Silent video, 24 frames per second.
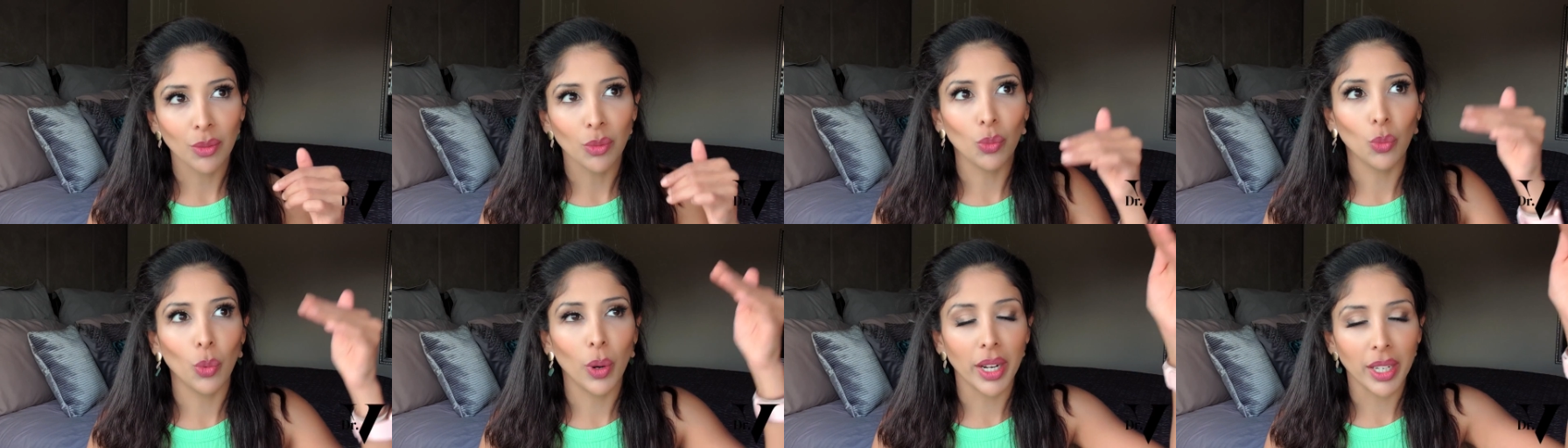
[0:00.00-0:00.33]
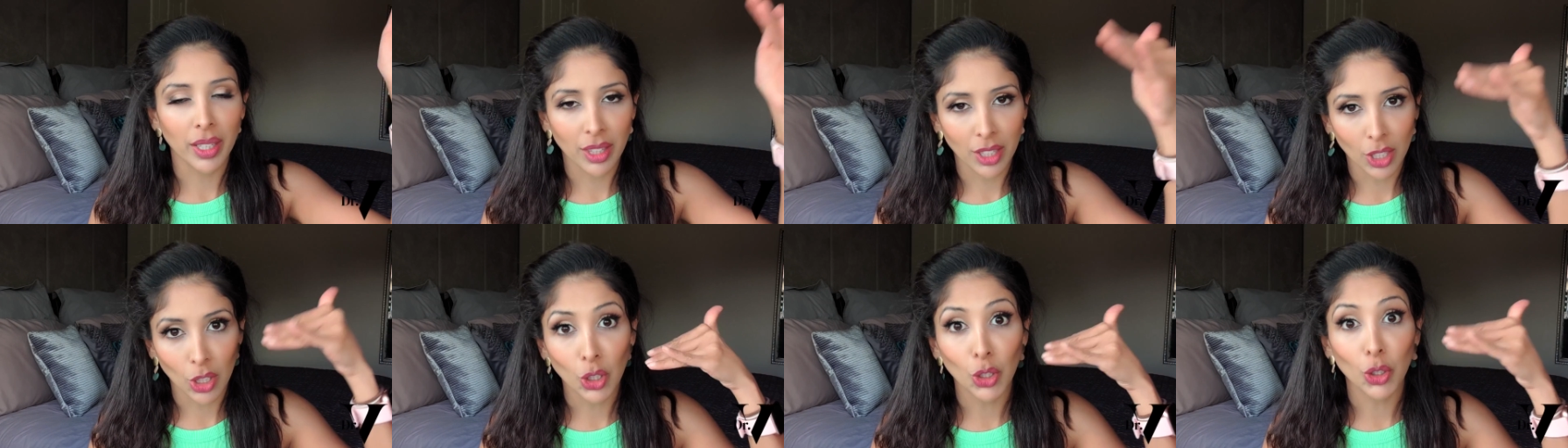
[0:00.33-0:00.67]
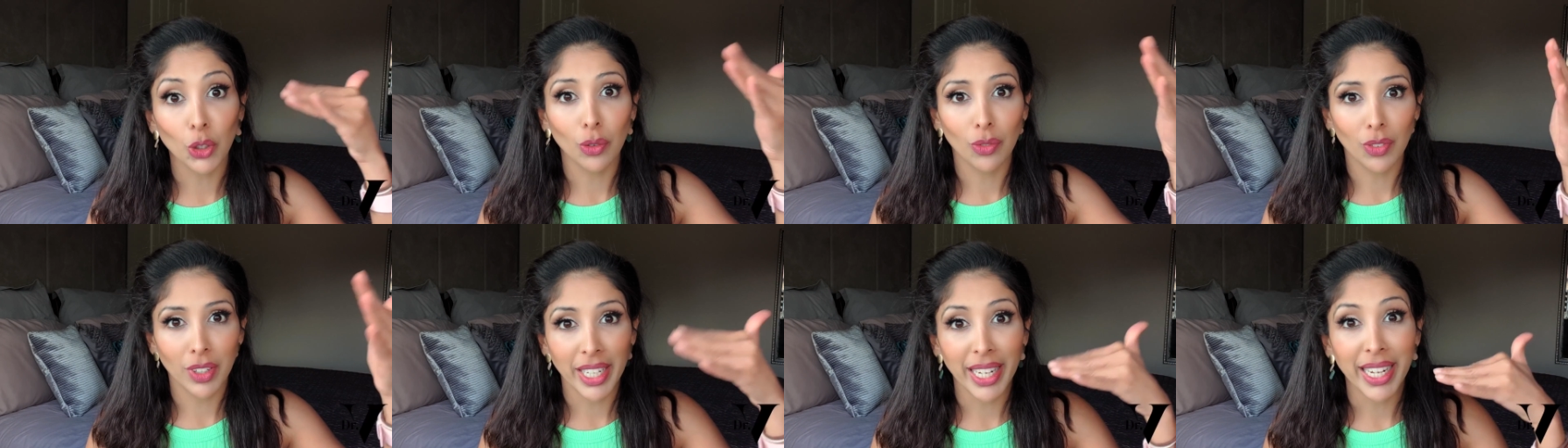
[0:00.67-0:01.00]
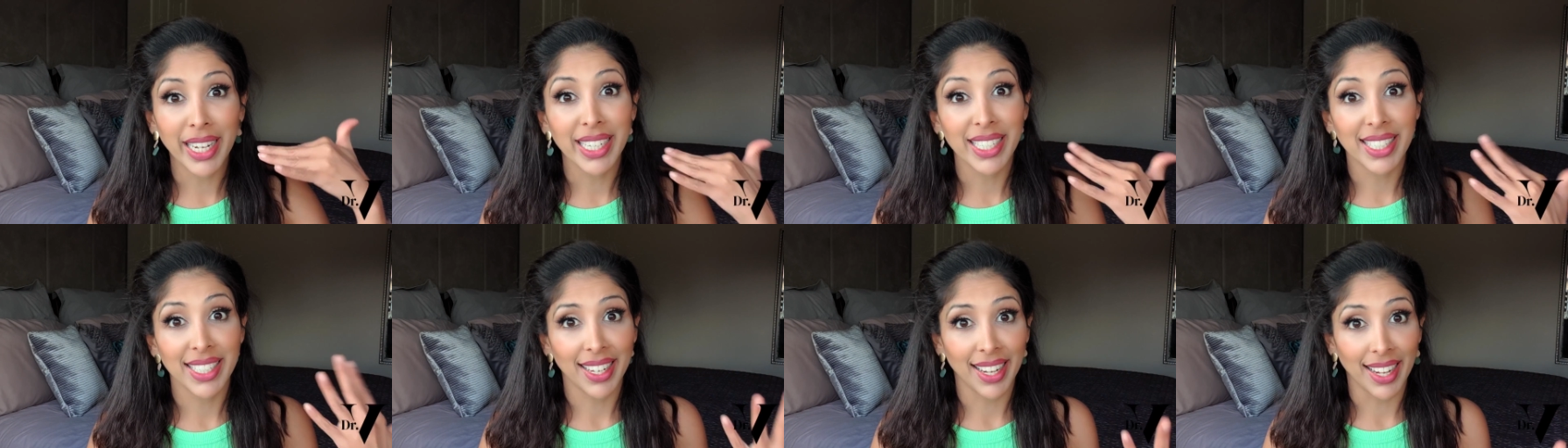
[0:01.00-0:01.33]
with UV
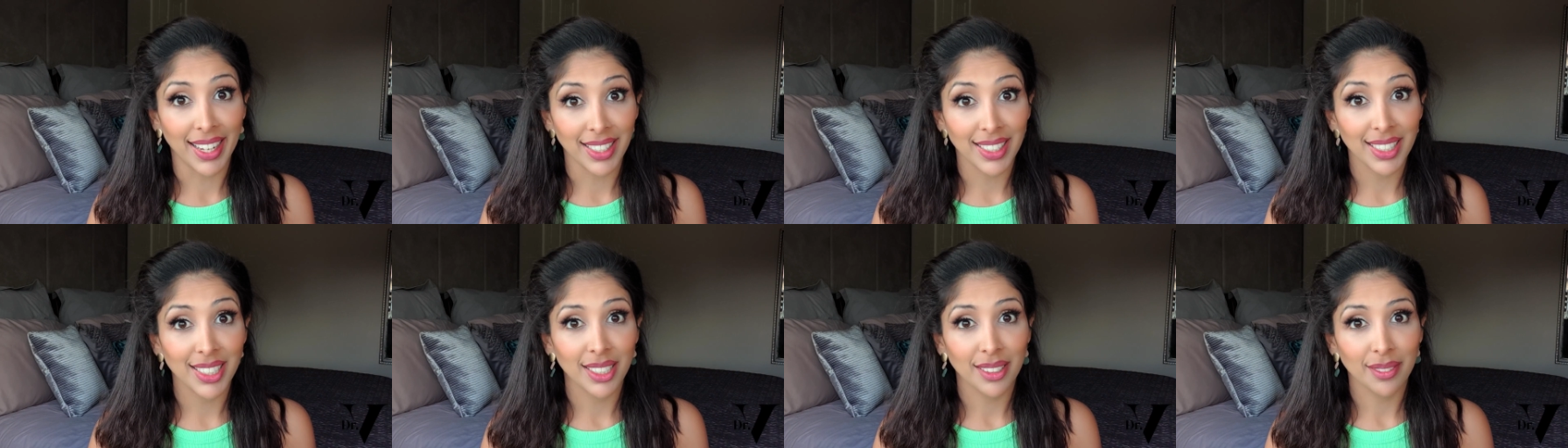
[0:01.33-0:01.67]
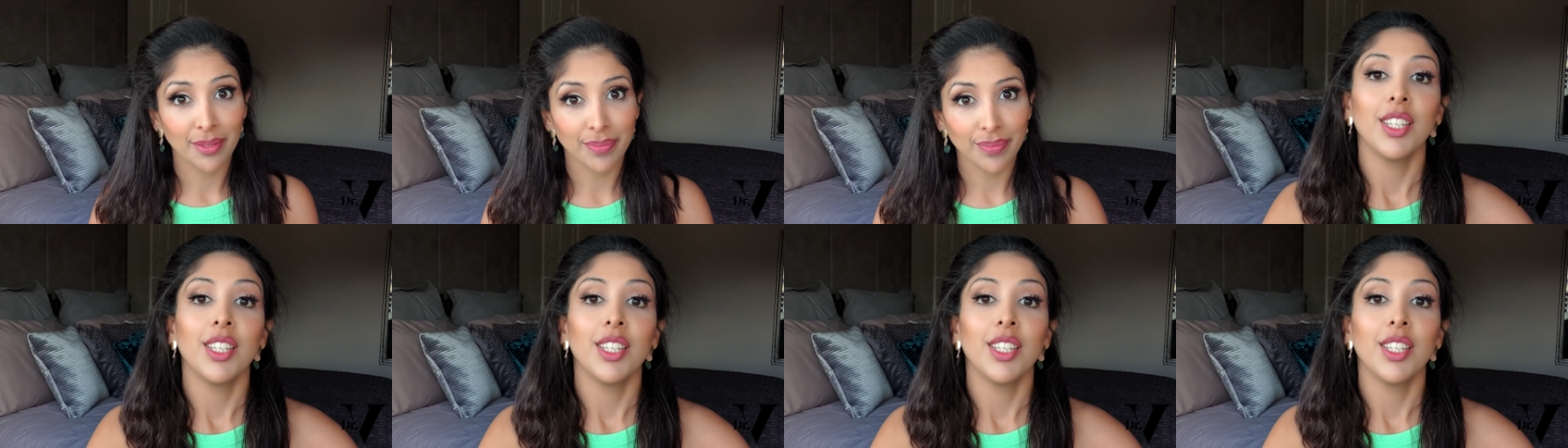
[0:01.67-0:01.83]
hitting it.